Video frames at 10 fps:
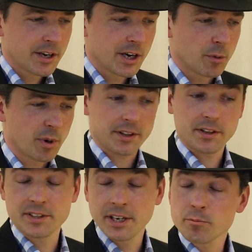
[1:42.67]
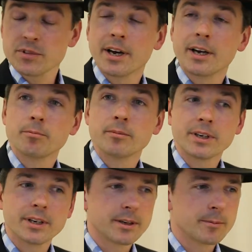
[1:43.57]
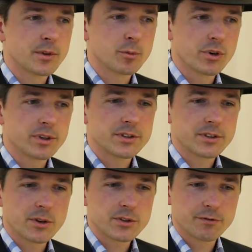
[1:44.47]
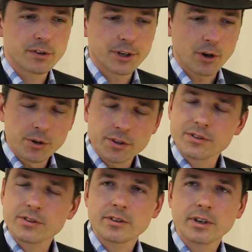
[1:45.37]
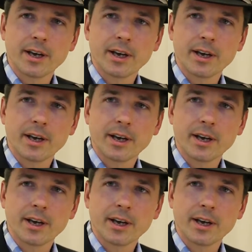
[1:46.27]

But at the same time, the model is also very honest